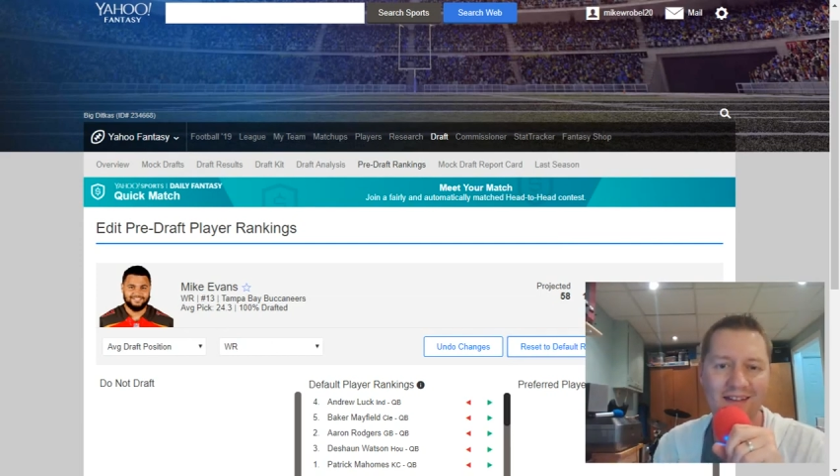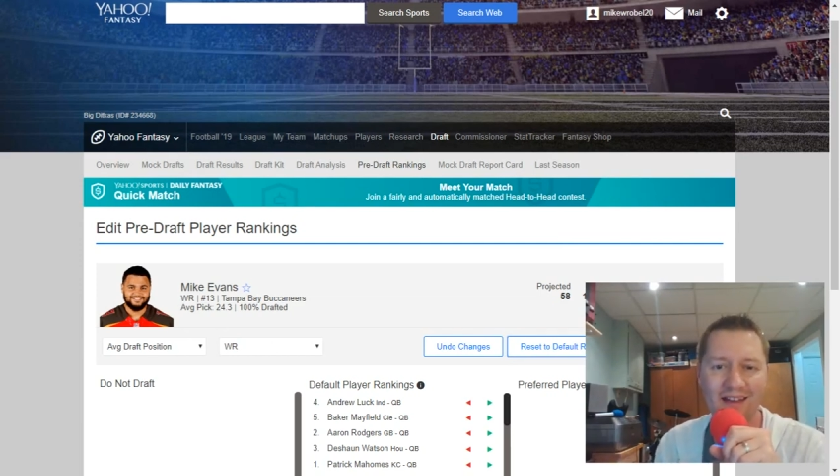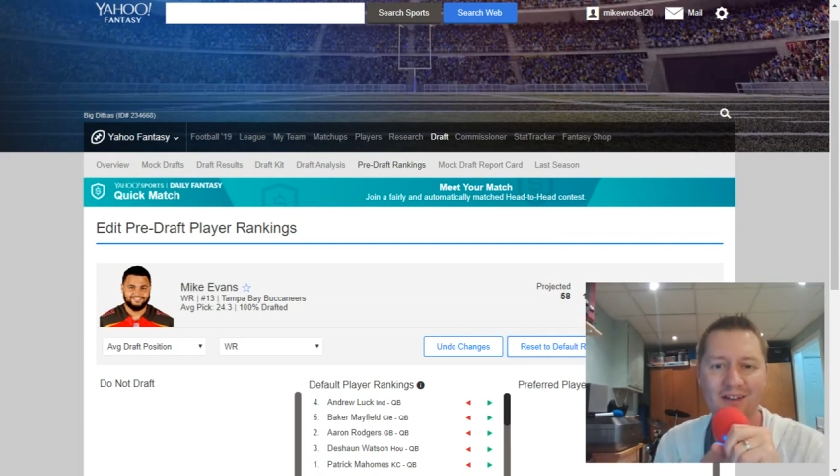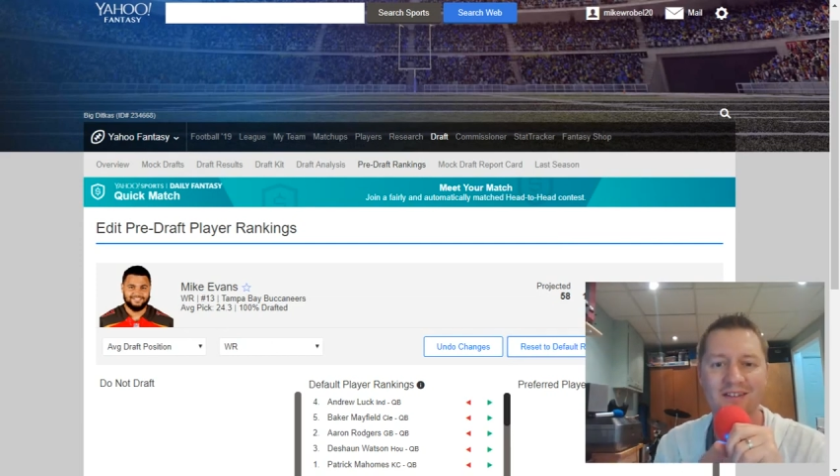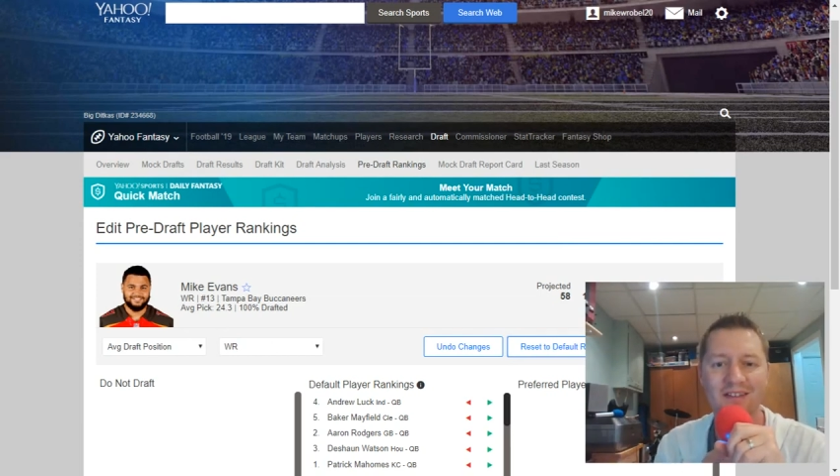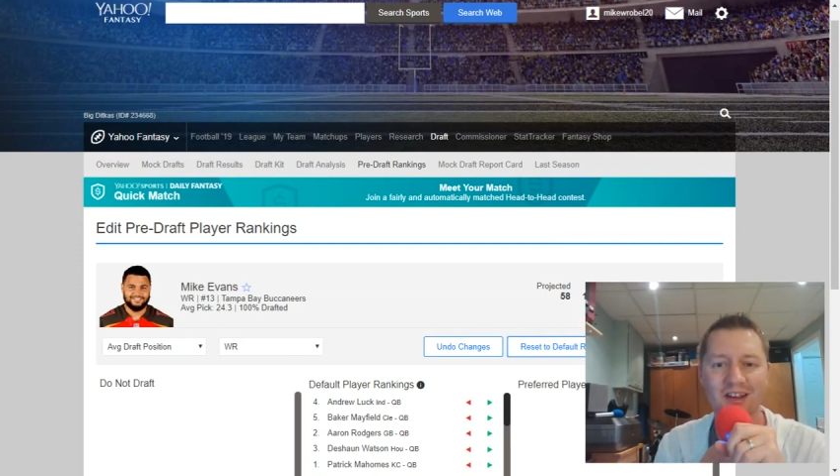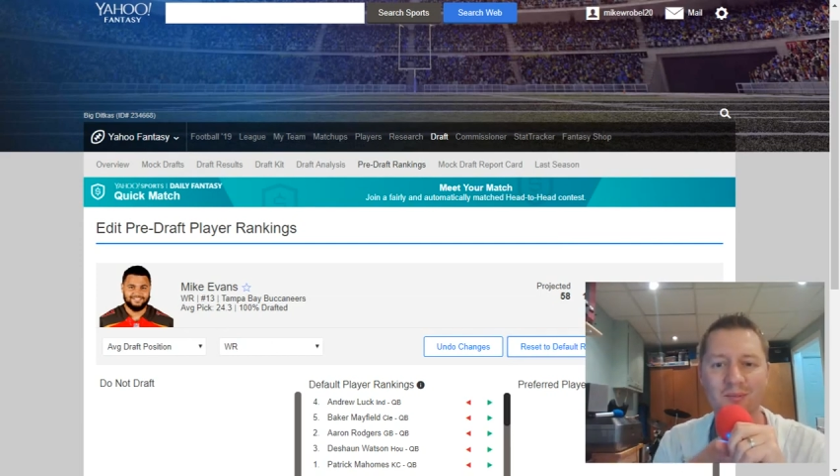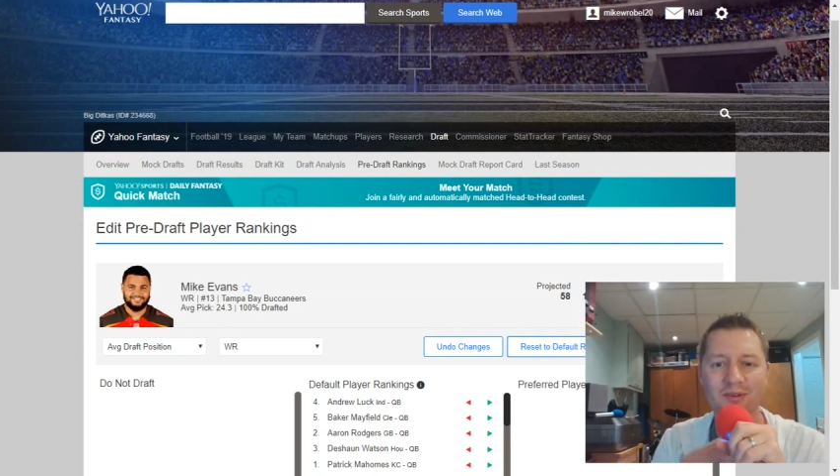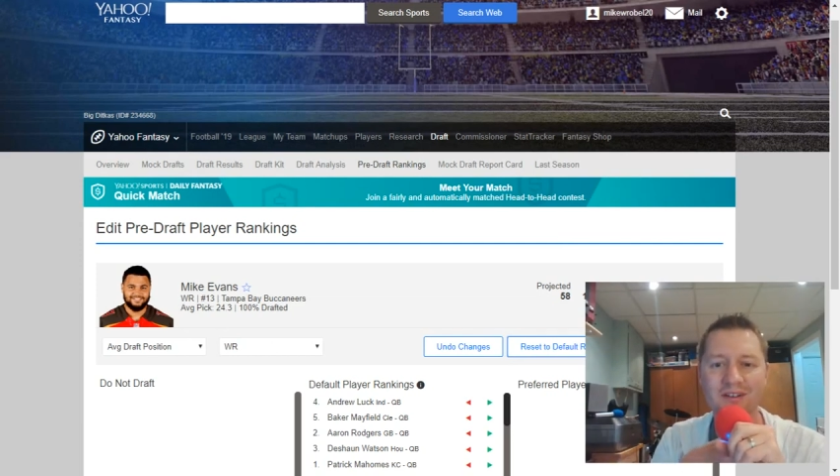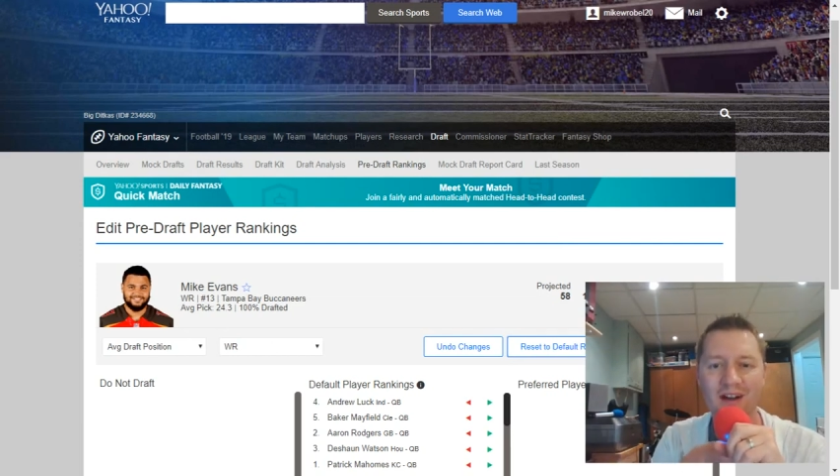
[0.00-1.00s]
is how you set your
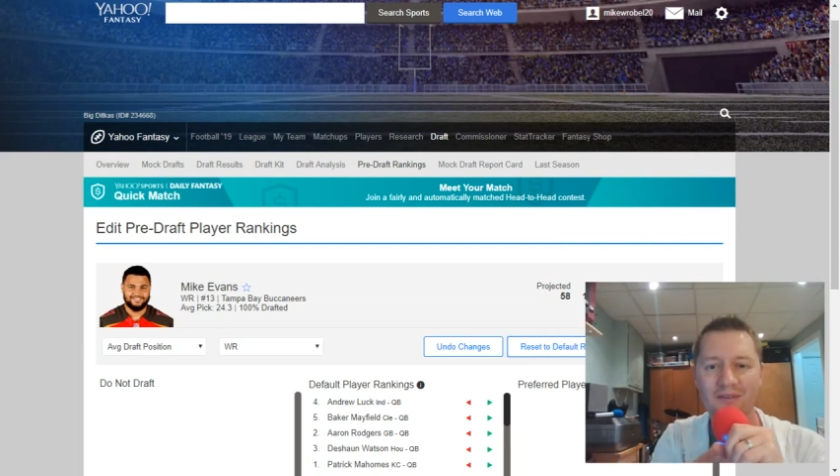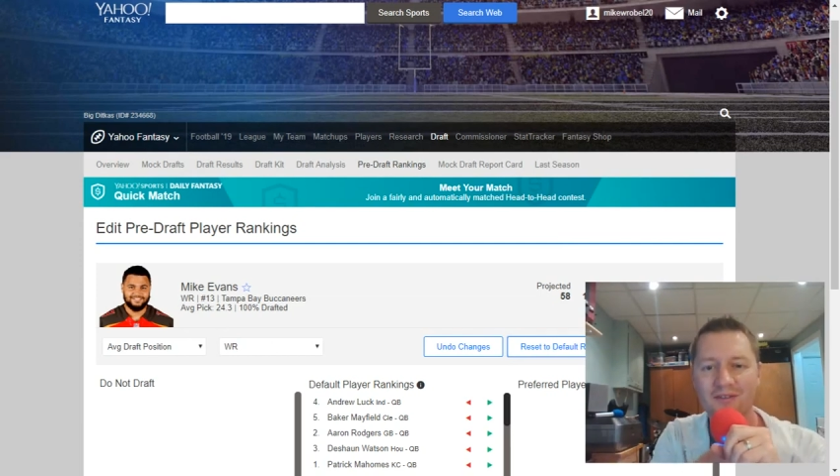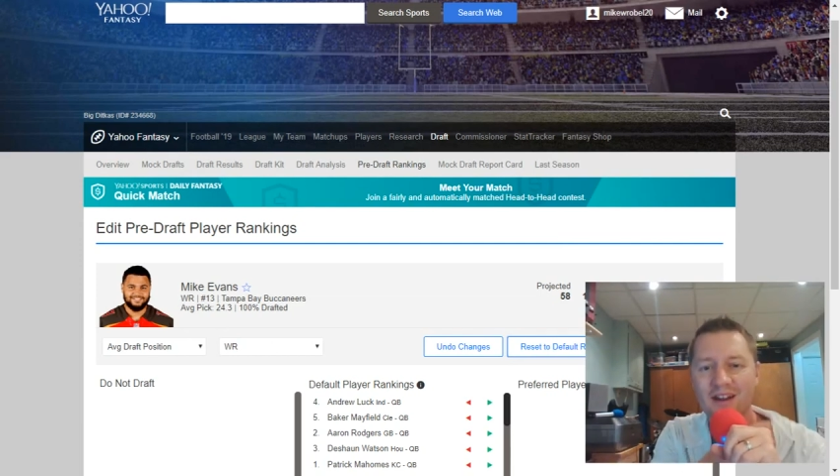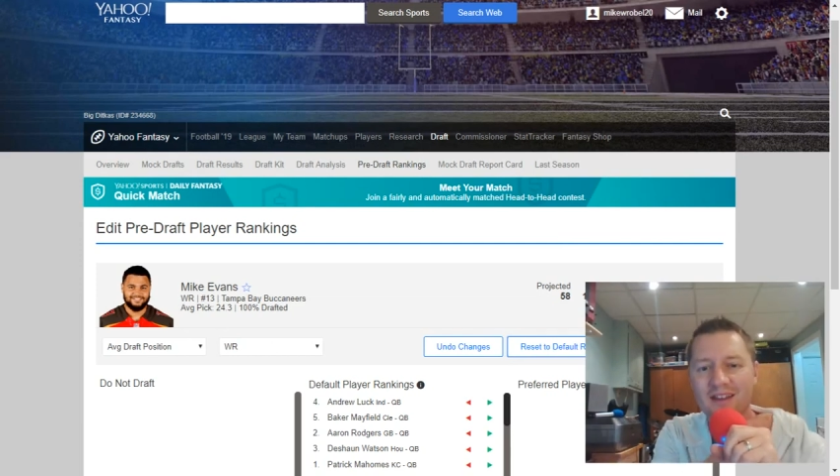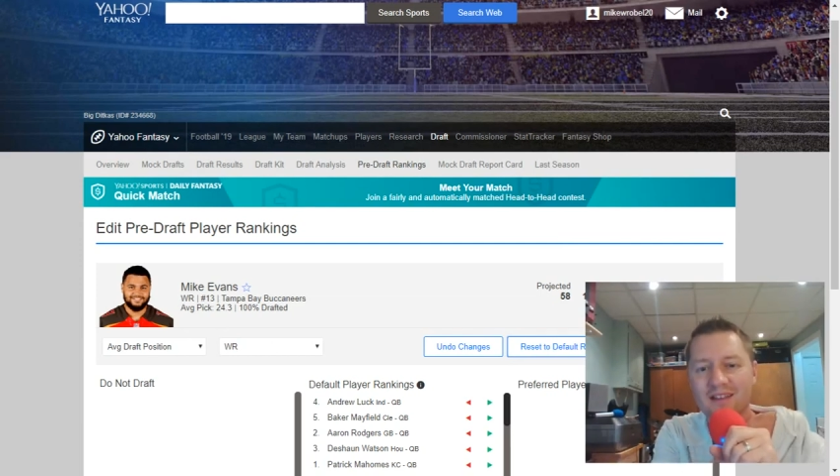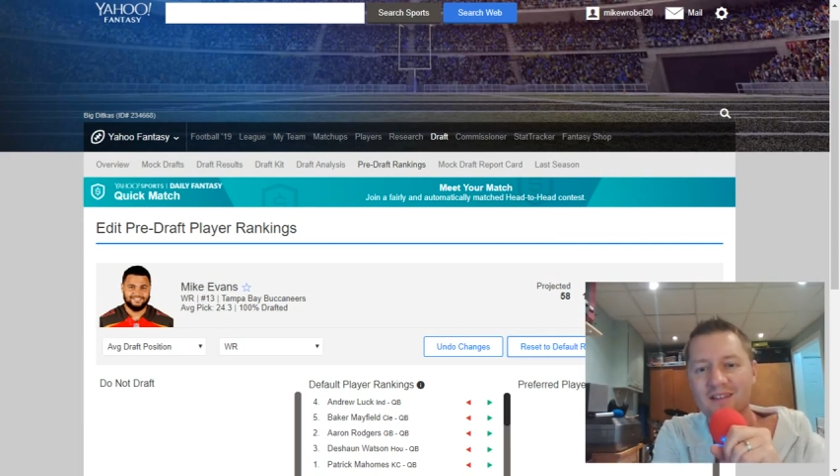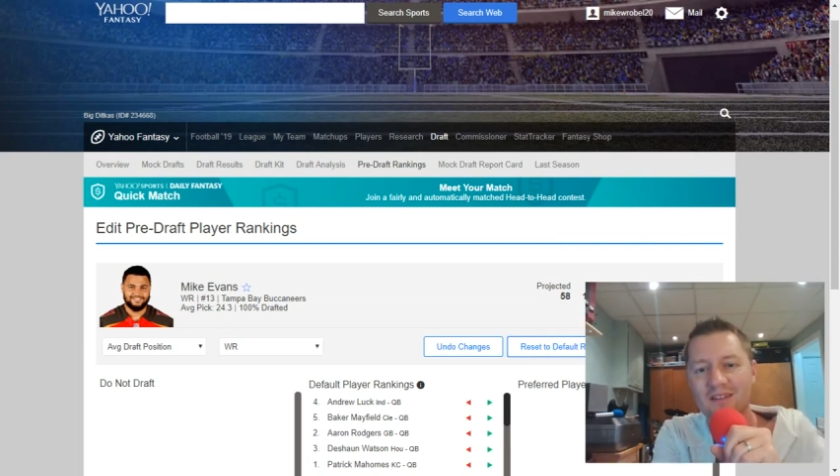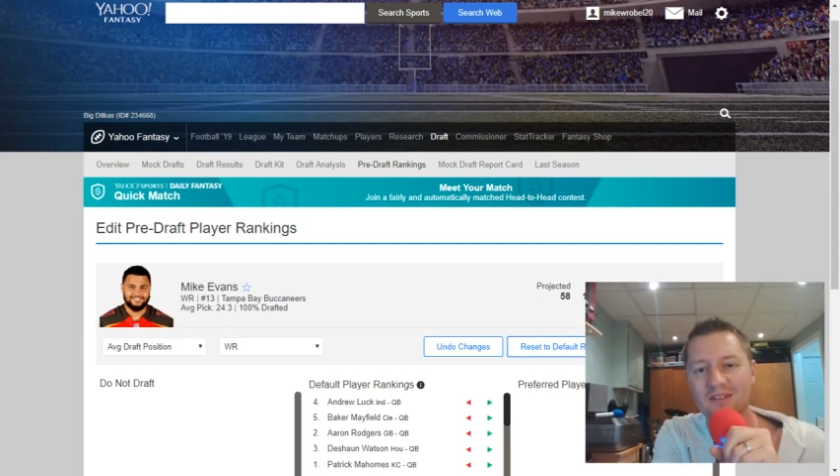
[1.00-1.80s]
pre-draft rankings